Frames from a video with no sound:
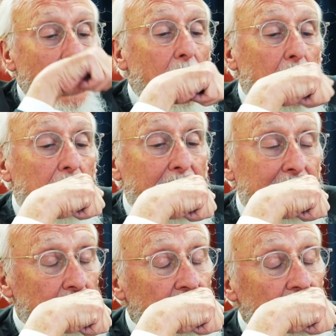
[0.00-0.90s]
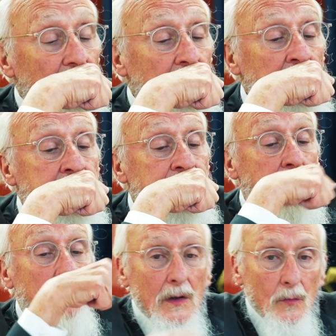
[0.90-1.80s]
Okay,
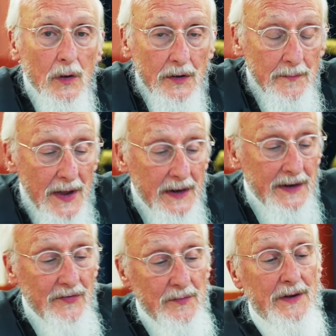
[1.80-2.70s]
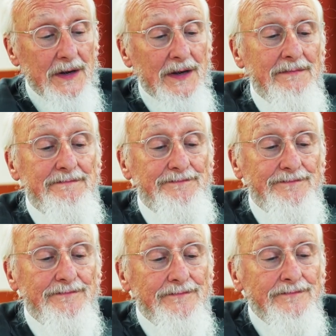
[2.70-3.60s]
welcome back everybody.
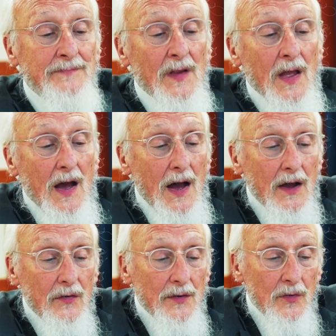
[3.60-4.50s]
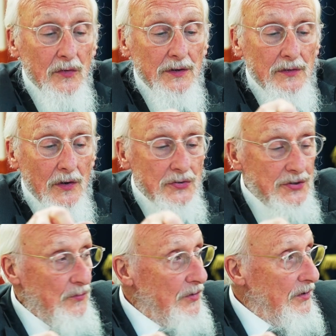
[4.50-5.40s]
Achrei
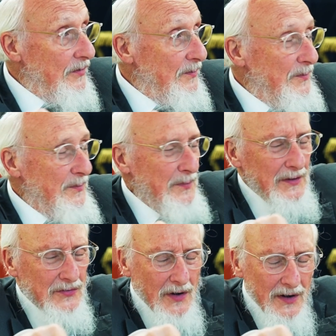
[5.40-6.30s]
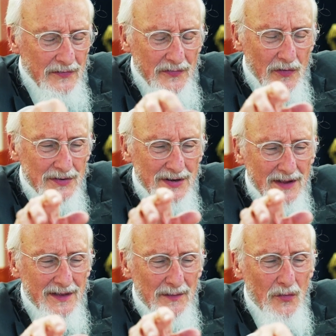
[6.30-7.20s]
Mot-Kedoshim. We're going to try to focus, I
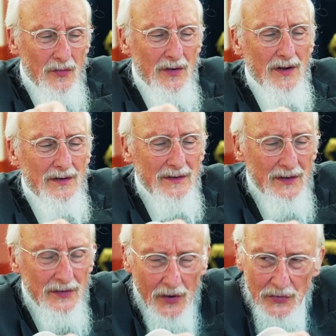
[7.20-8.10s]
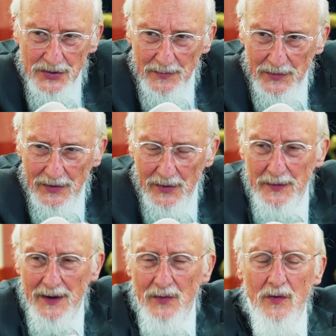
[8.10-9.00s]
think, more on Kedoshim a little
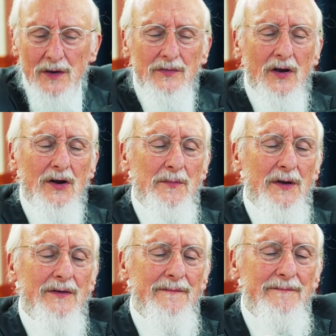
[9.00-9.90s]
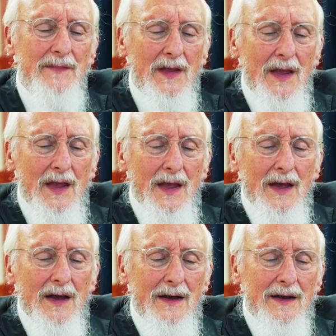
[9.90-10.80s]
bit. I want to talk about
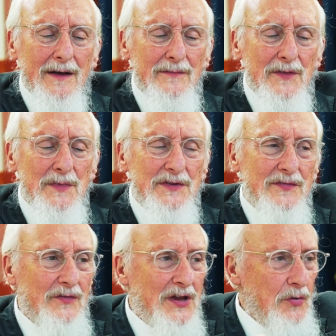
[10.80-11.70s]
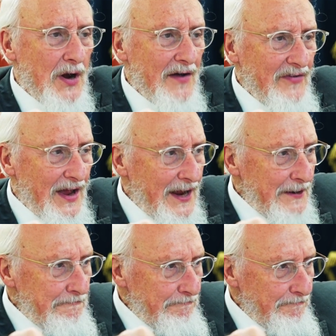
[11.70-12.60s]
the mitzvah of Kibud Av V'Eim.